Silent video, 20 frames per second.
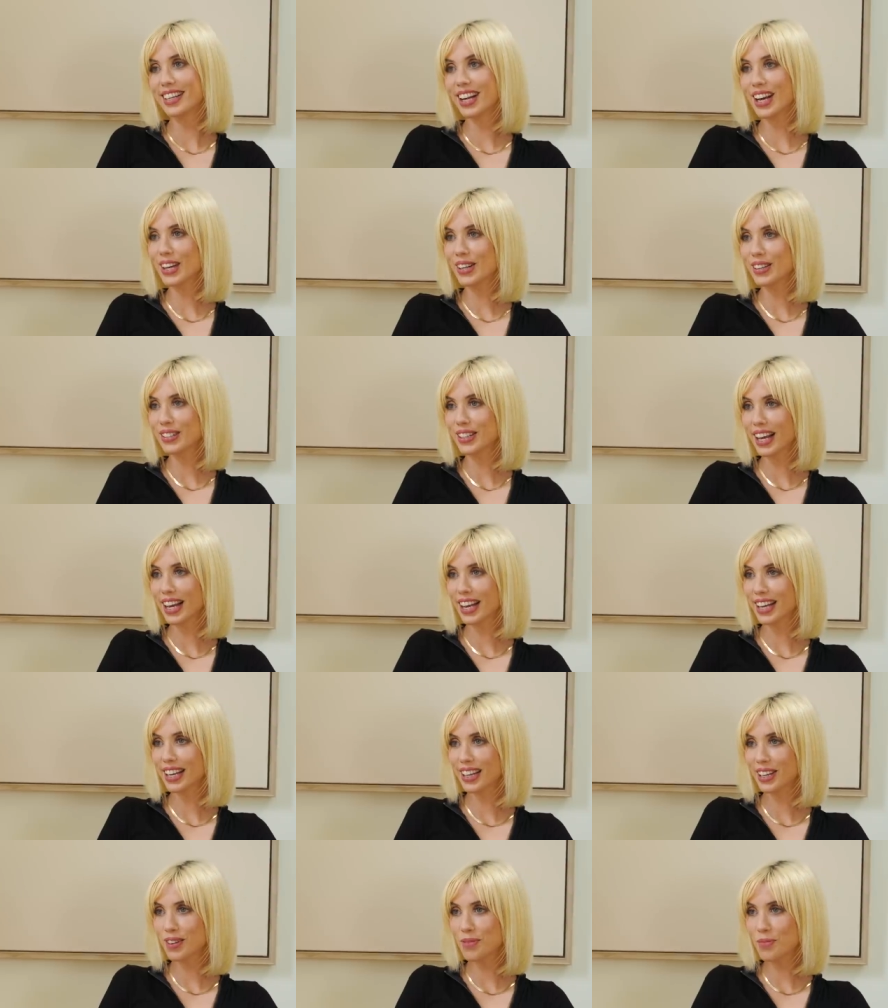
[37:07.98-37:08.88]
no,
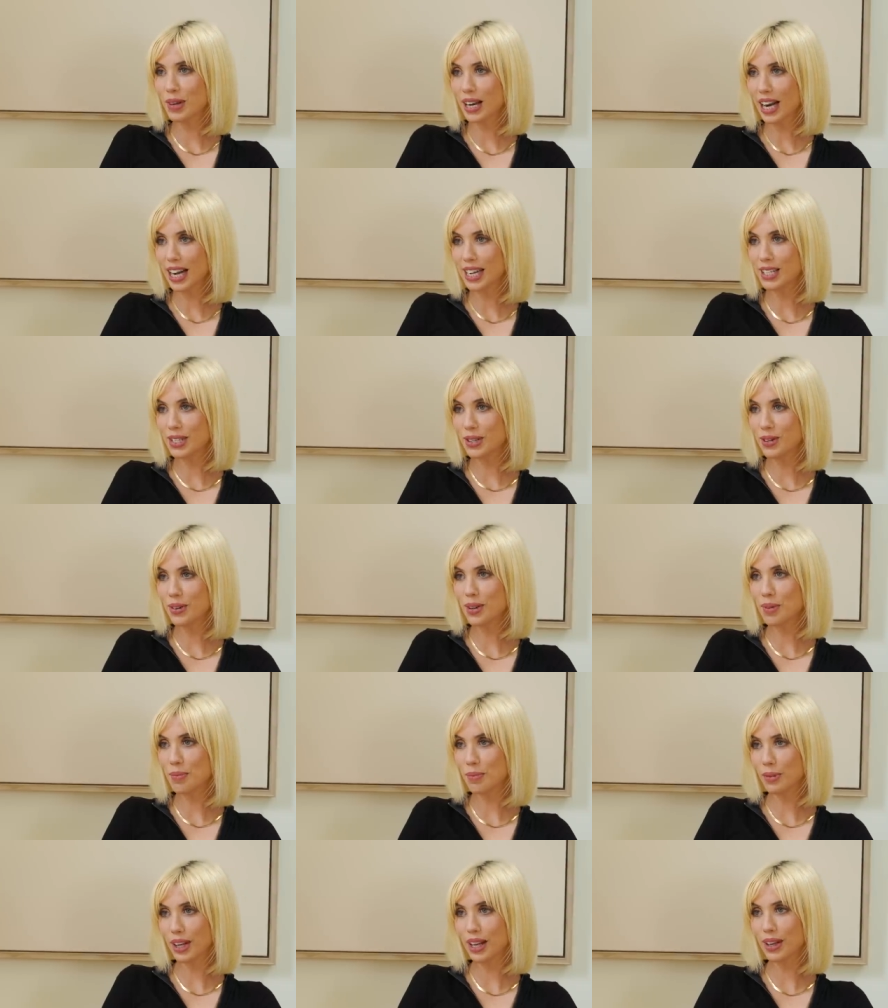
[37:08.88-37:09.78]
like, but I do
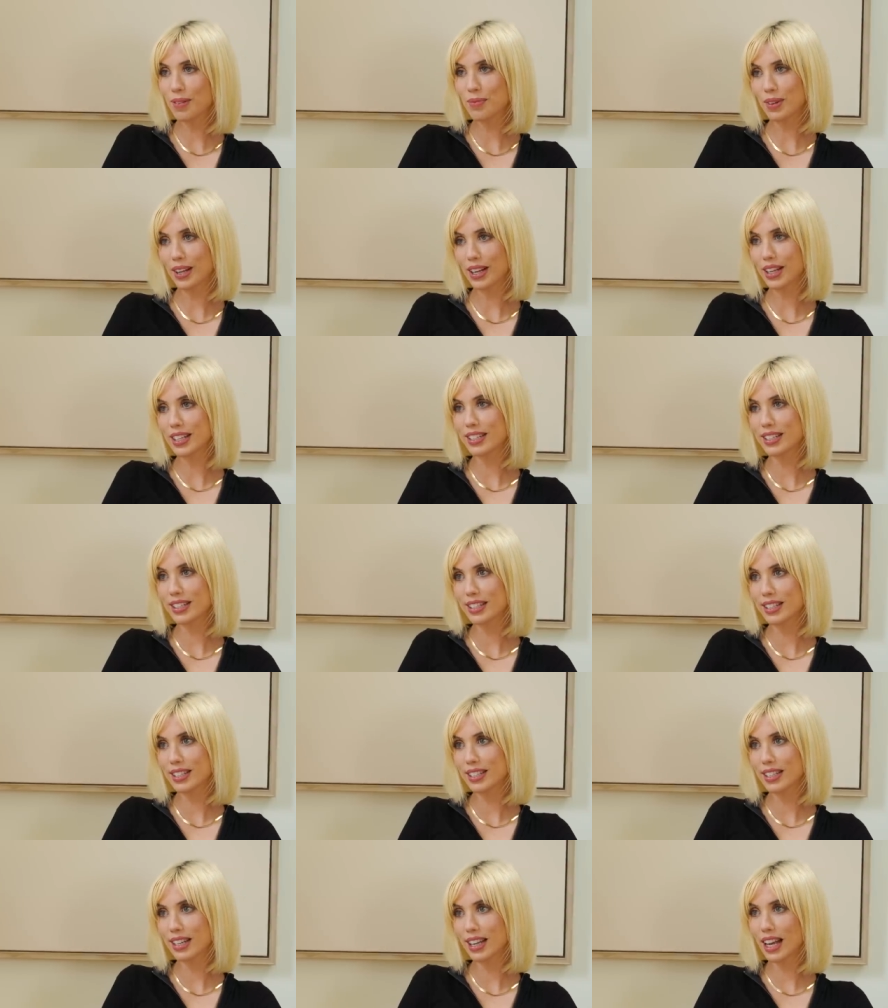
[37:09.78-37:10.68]
eat plant
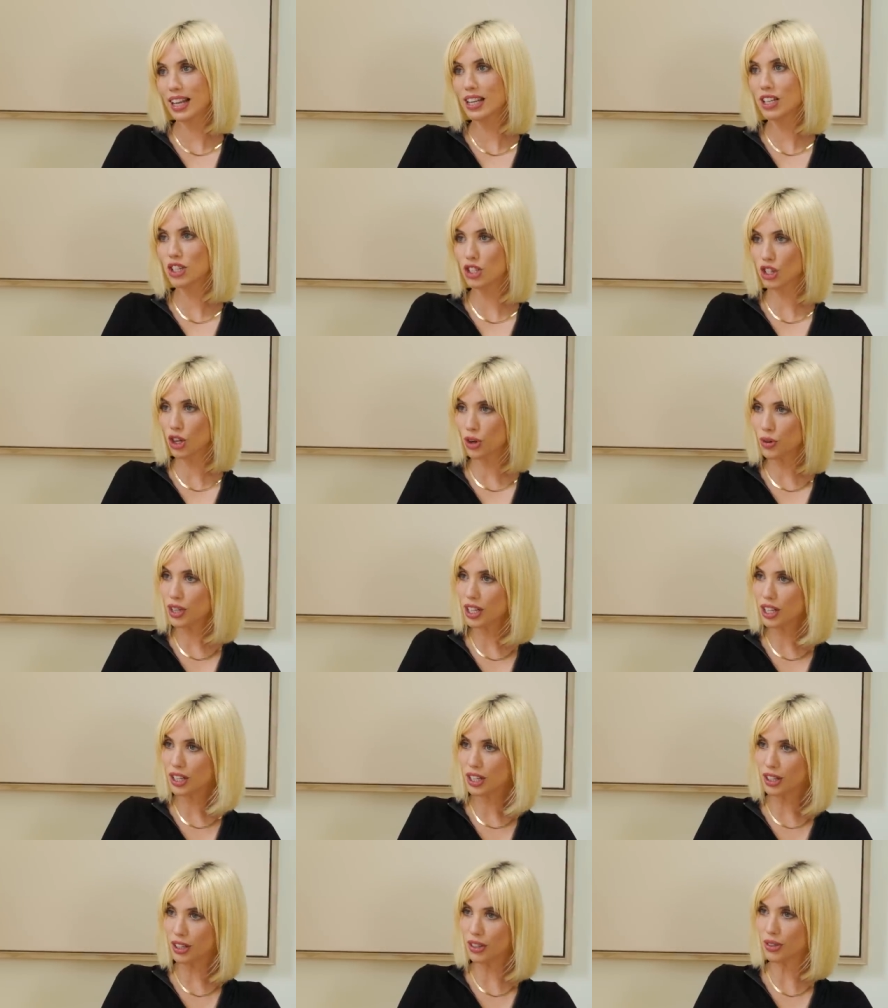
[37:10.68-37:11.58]
based. And so
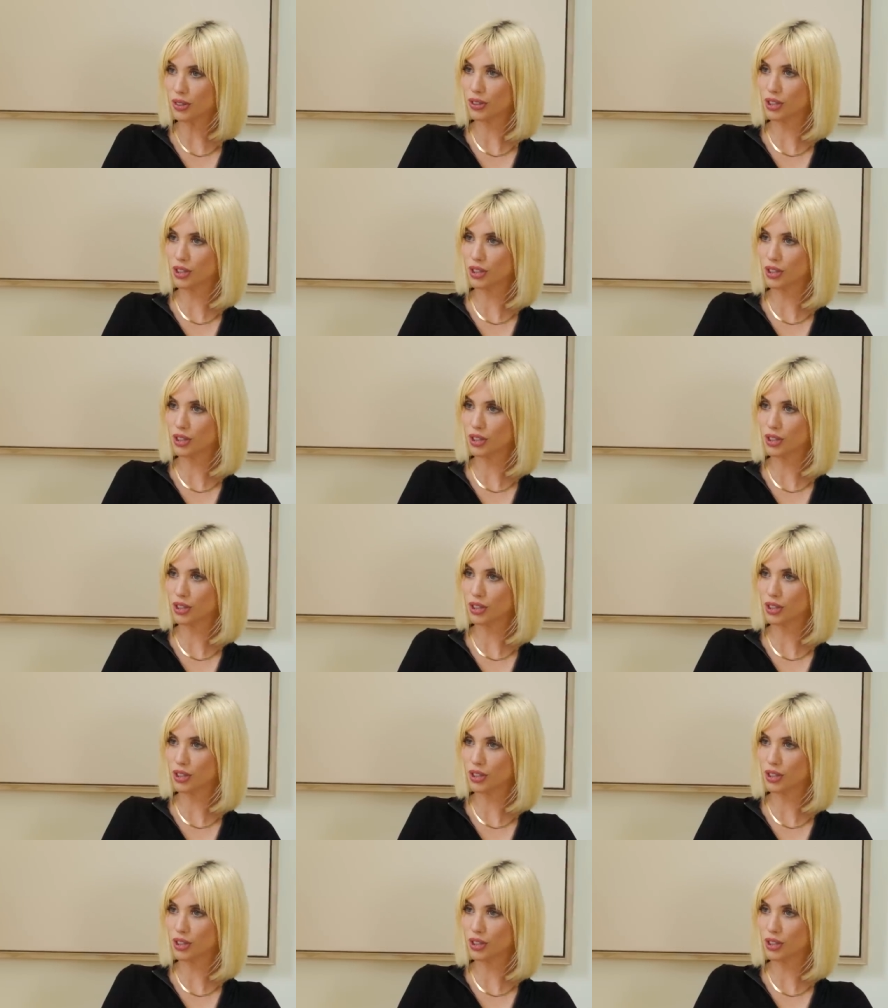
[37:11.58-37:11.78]
did you.